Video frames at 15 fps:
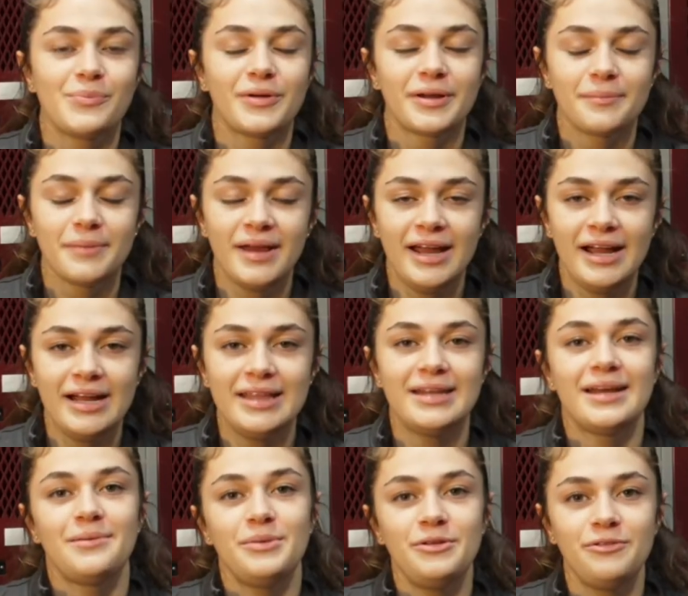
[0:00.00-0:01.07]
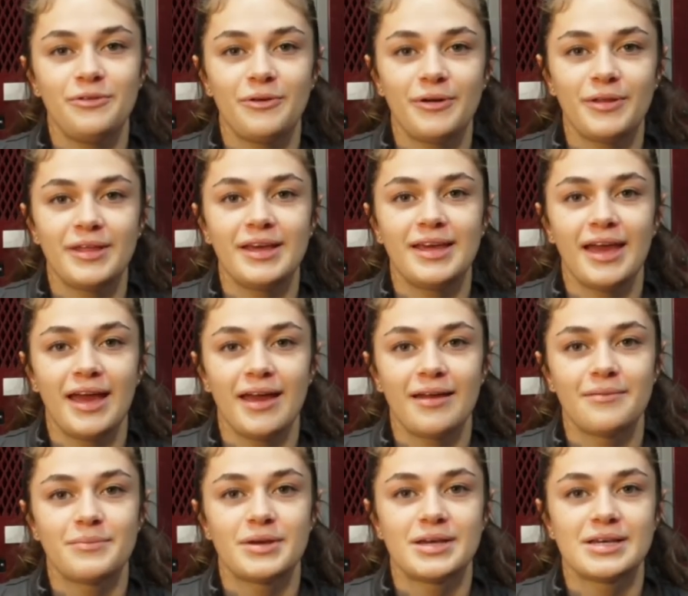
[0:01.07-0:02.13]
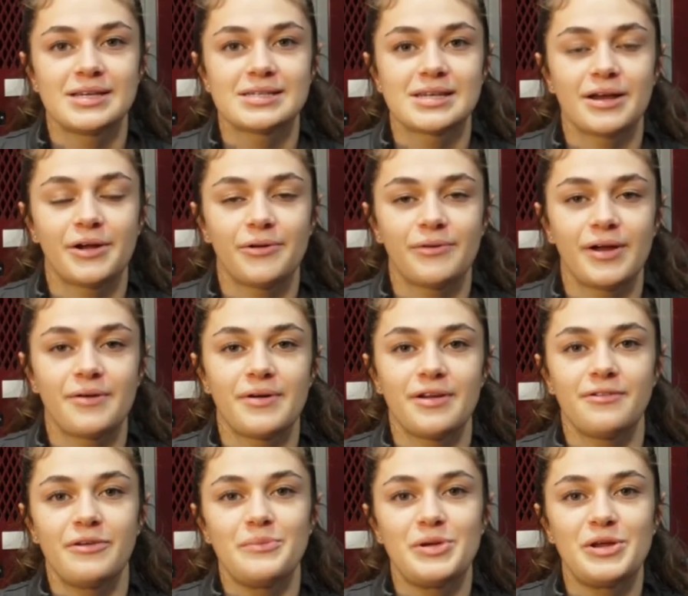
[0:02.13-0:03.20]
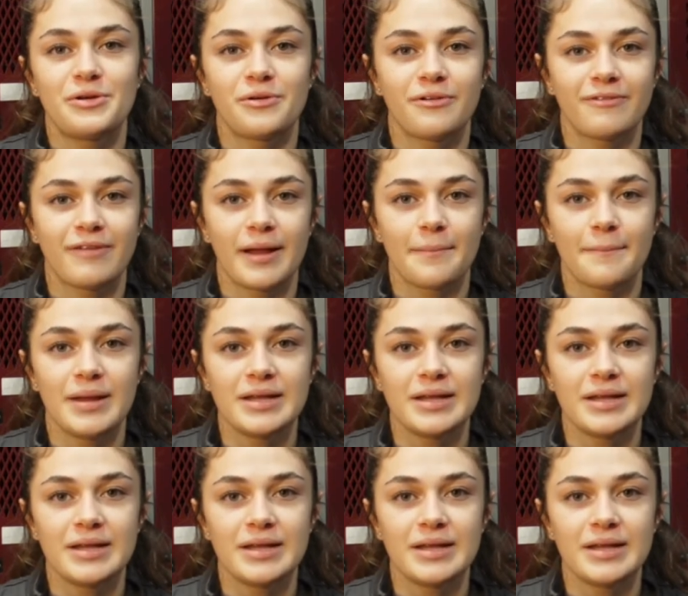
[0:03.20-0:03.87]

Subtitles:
Braiding my hair the night before the game is a great way for me to reflect